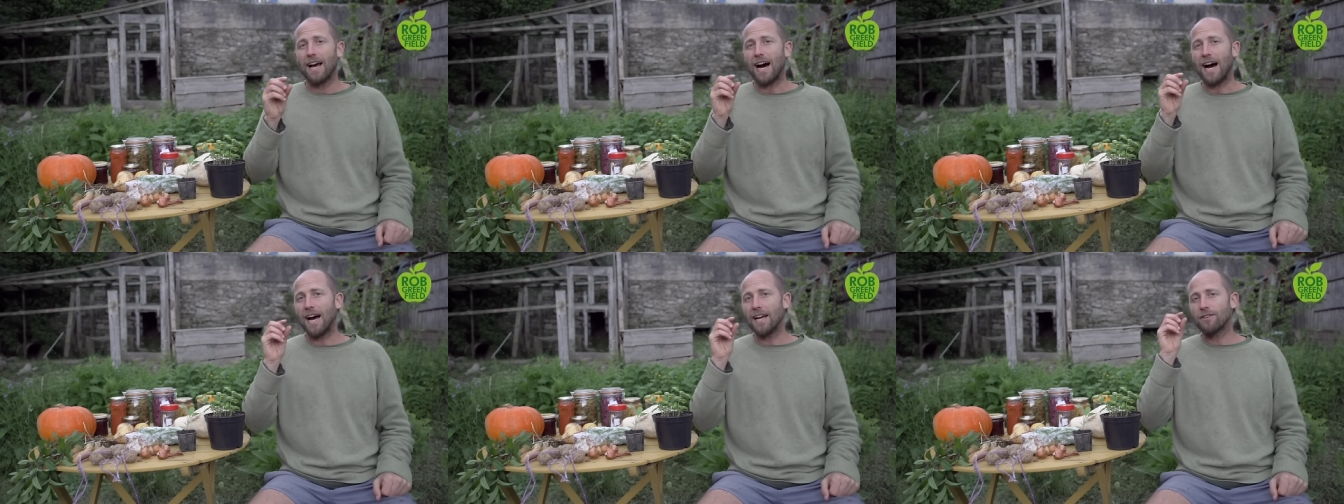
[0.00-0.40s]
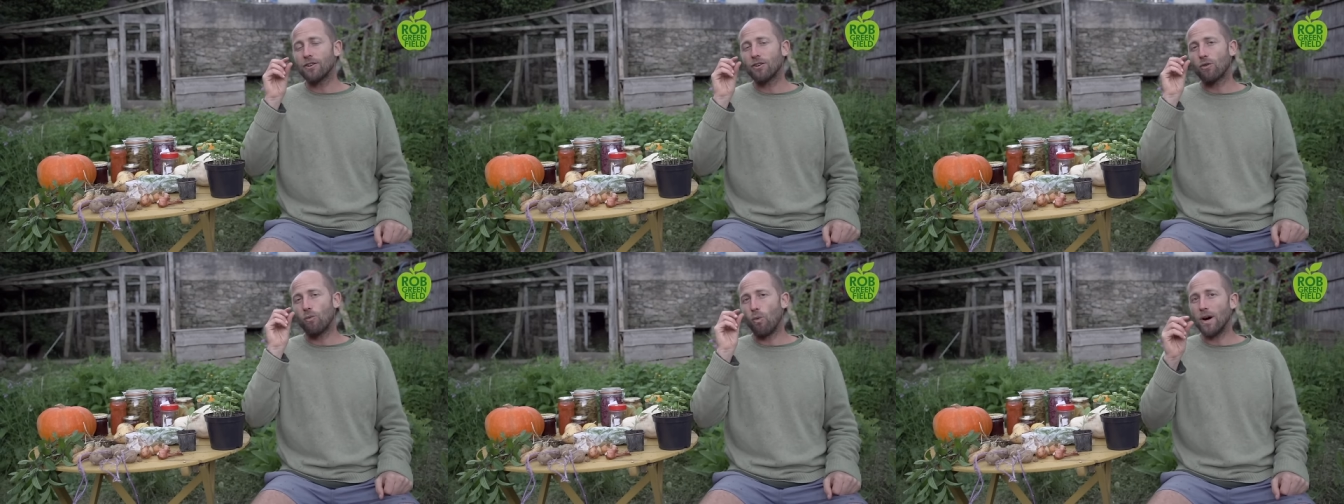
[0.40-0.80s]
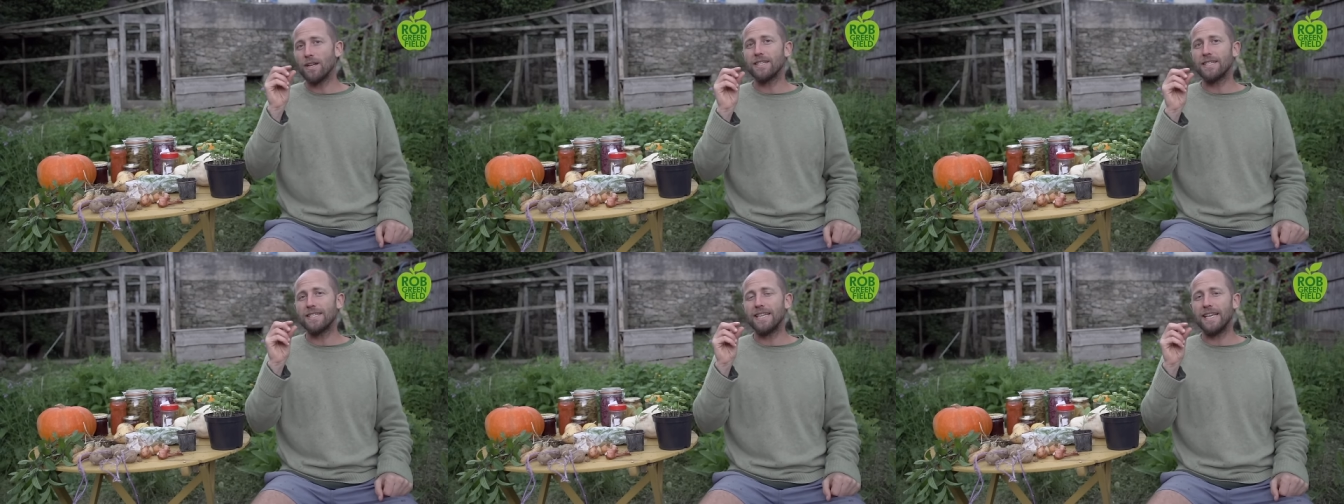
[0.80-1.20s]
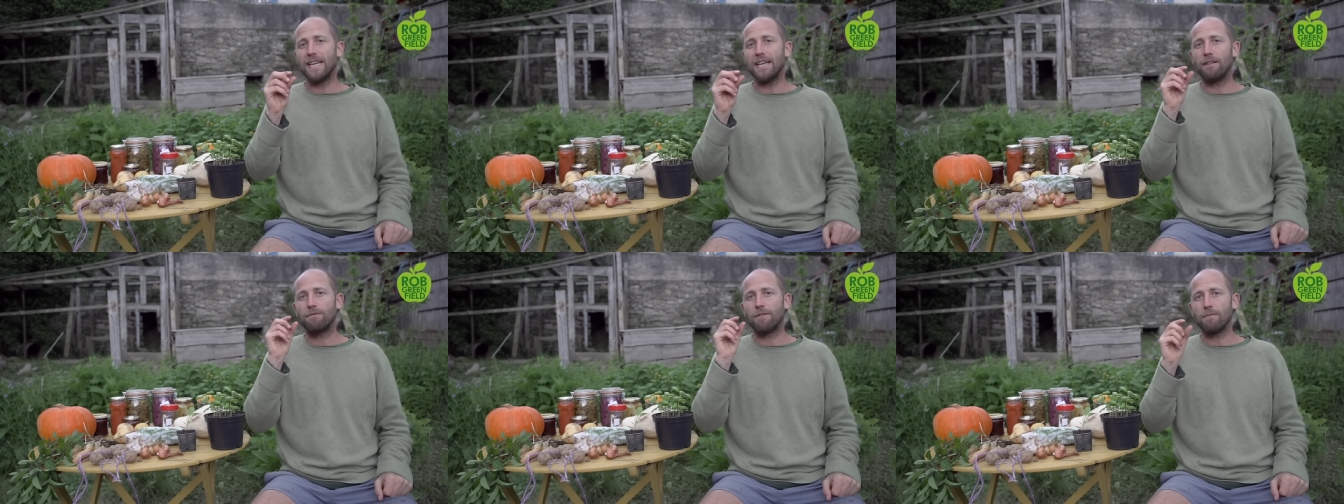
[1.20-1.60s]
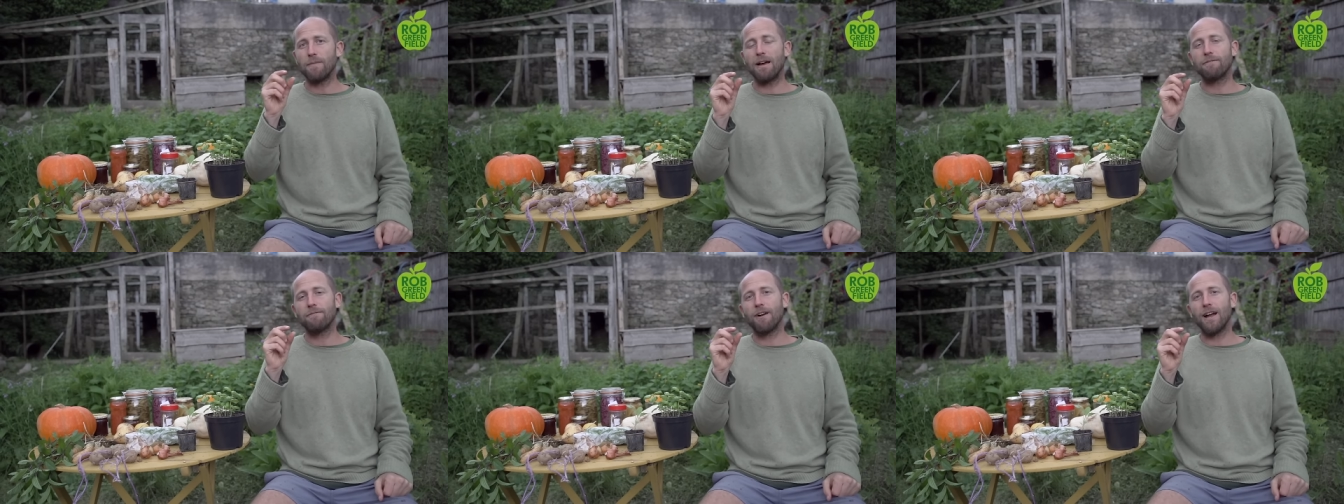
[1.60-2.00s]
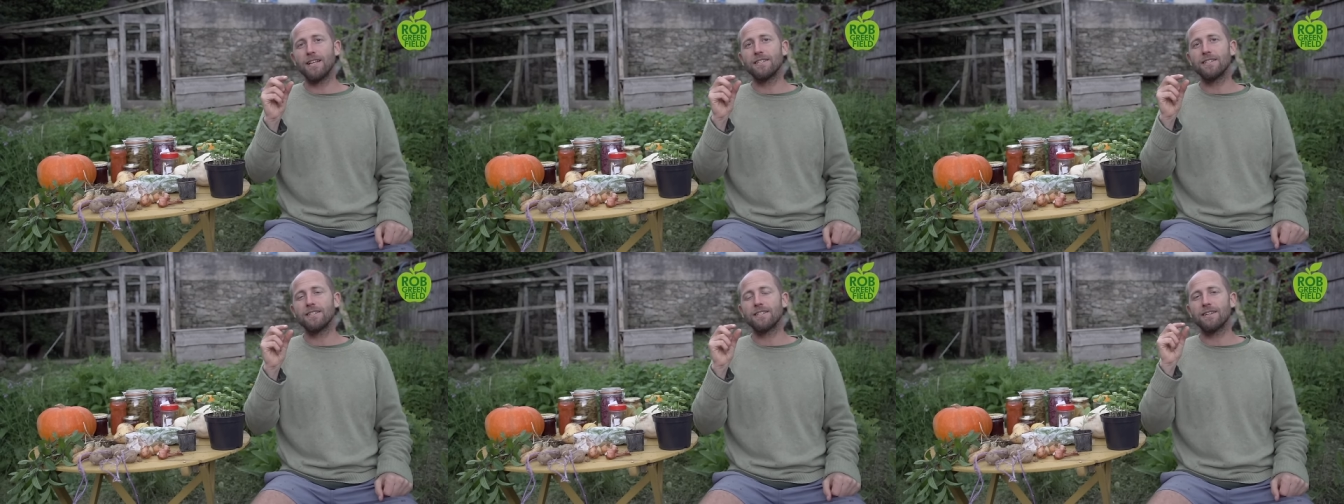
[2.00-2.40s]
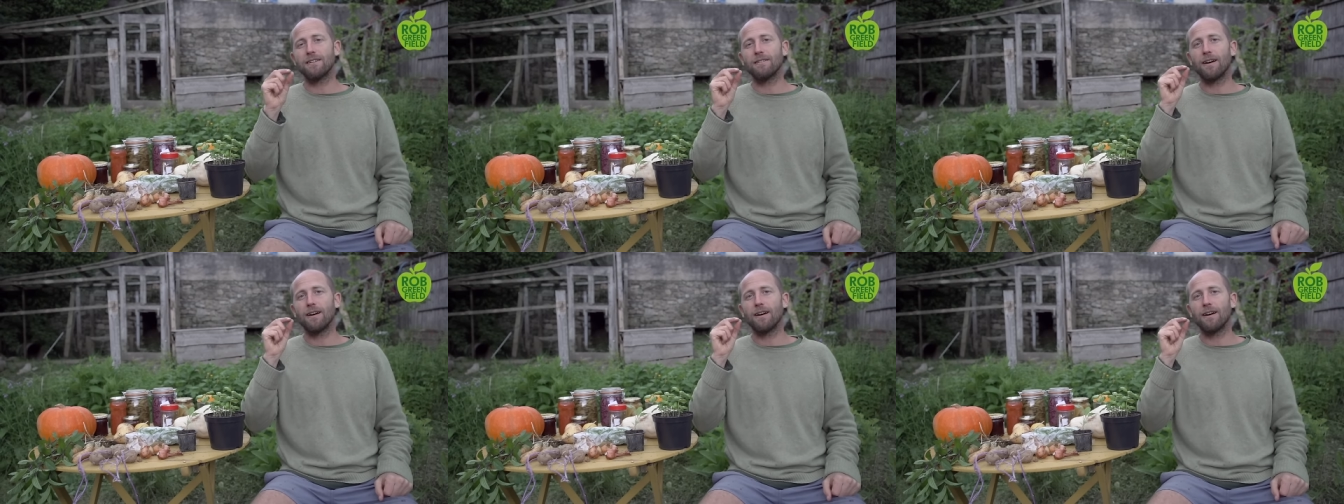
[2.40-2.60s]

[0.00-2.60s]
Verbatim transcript: I took one seed from my friend's